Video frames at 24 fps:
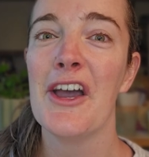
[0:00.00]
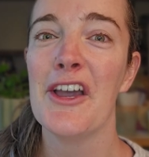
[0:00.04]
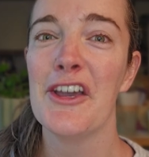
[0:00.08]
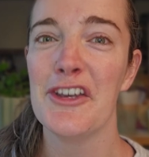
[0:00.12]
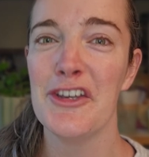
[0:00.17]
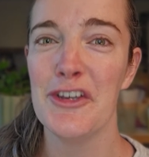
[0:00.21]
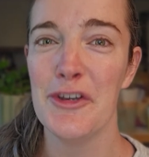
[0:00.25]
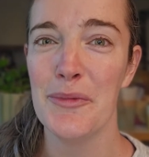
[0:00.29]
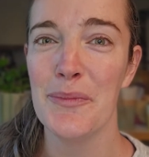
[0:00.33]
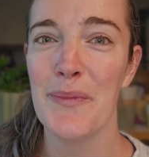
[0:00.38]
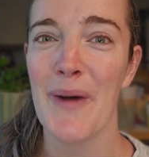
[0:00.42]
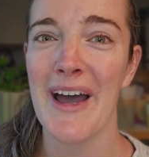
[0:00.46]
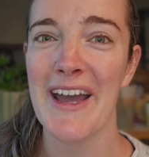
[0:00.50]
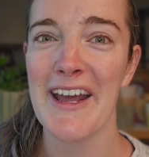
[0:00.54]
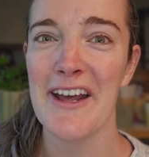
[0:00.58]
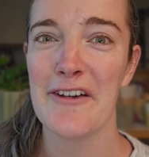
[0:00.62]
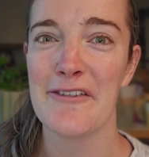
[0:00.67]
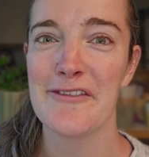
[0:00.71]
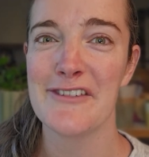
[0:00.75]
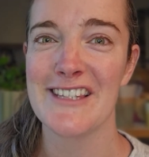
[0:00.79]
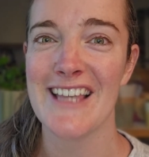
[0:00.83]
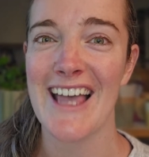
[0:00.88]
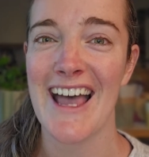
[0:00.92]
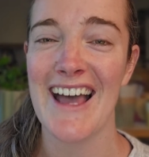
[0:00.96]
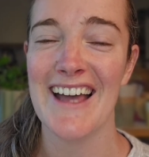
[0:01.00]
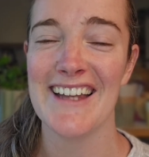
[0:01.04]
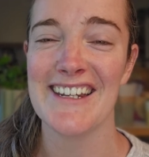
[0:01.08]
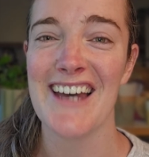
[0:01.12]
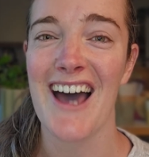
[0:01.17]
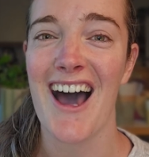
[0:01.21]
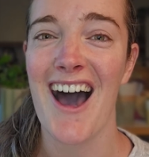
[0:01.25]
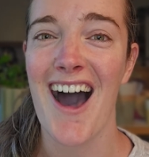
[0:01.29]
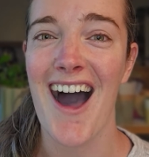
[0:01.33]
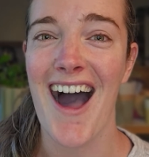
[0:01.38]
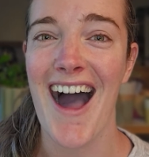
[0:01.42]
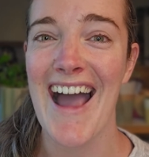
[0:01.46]
You might have said,
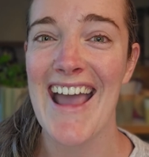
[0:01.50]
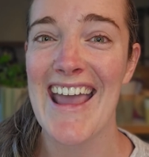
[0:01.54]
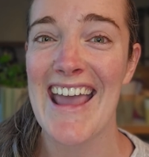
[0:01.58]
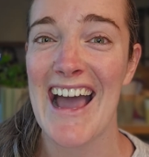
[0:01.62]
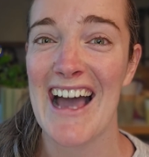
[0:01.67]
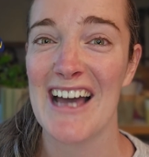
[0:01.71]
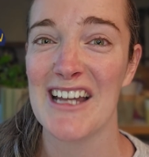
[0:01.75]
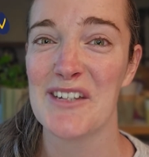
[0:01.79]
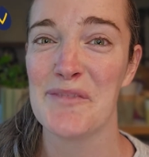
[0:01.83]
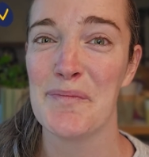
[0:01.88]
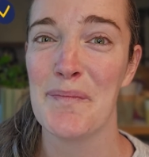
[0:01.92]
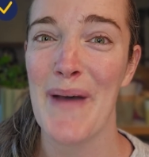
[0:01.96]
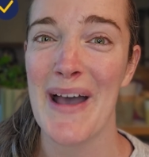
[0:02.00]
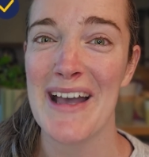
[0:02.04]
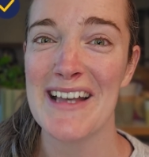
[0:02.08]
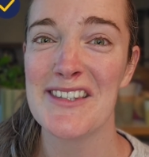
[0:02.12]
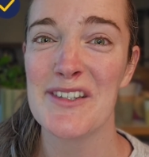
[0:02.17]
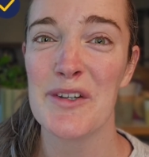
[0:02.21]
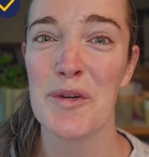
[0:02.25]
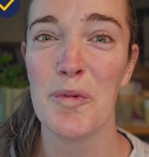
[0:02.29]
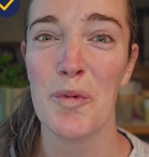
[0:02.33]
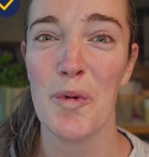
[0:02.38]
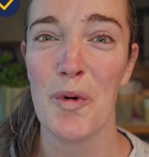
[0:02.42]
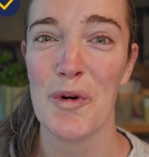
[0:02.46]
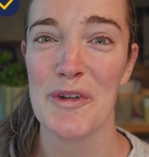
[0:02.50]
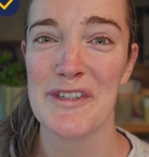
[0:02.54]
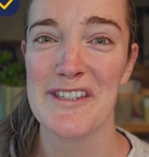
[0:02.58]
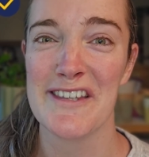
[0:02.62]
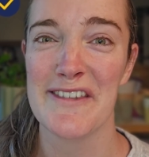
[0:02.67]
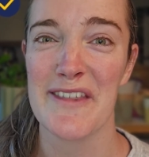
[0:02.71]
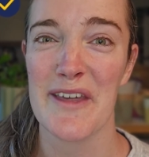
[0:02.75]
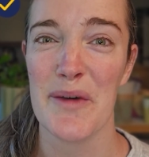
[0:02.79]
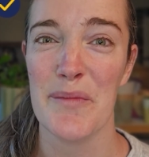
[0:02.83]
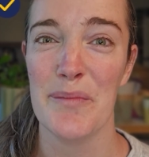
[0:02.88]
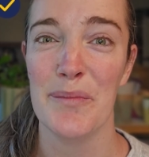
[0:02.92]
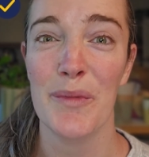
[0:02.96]
I had better water
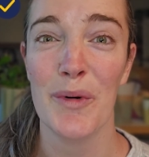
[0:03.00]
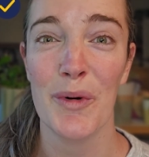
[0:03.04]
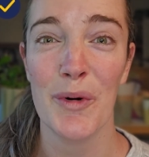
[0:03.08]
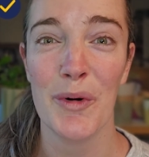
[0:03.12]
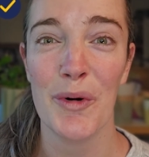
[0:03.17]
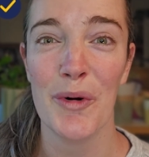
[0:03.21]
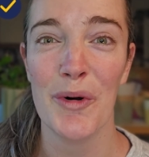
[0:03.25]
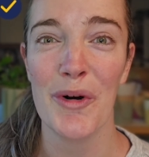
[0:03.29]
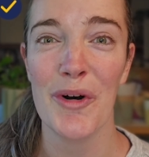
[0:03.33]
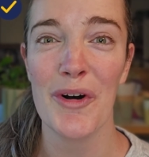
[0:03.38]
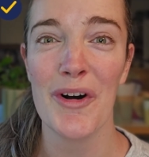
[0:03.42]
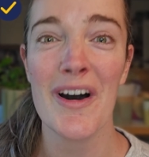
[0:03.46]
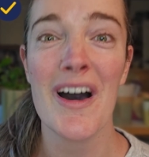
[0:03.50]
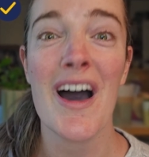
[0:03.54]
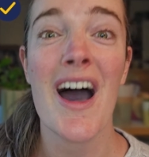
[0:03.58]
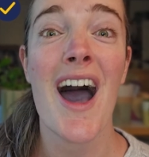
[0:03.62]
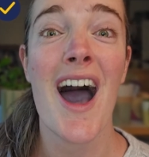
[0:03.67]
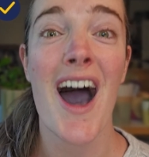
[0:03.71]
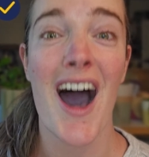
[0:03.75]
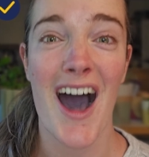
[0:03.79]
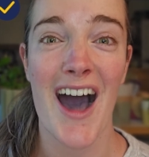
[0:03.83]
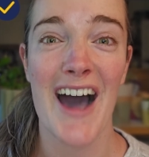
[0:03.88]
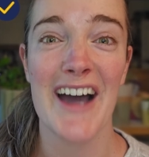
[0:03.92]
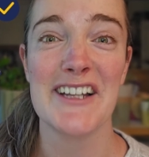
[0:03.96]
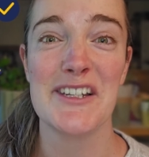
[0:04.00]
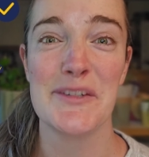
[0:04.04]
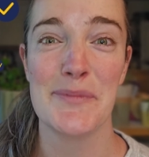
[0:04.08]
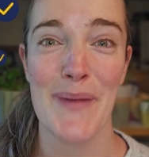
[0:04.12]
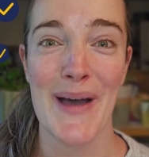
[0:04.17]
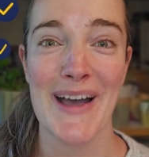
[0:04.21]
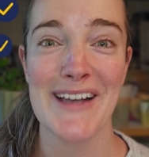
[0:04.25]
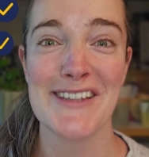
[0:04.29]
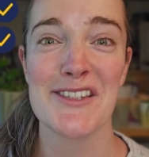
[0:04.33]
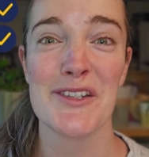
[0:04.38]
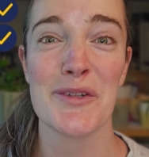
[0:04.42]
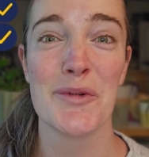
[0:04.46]
them, or I'd
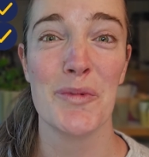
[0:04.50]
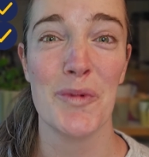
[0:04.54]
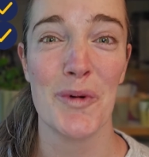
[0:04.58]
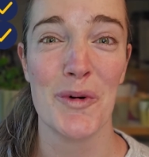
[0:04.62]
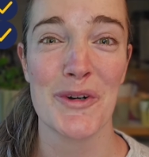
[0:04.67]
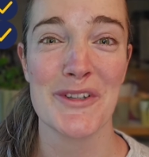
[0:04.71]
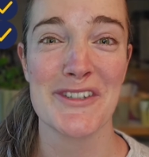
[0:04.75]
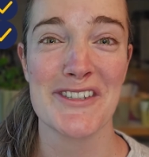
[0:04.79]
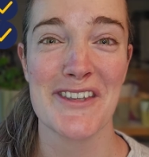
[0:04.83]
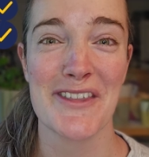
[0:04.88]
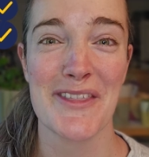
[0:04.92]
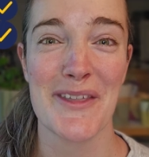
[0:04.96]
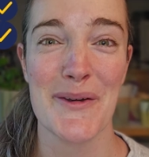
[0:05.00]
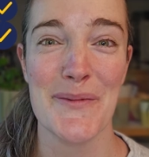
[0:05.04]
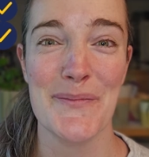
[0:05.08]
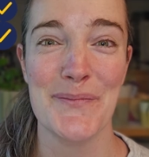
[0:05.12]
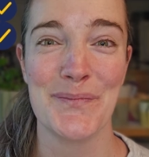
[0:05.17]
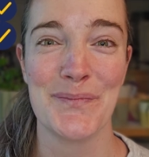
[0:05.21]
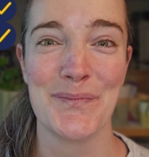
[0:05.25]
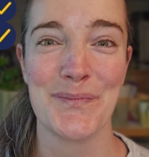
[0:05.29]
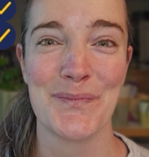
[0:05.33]
better water them.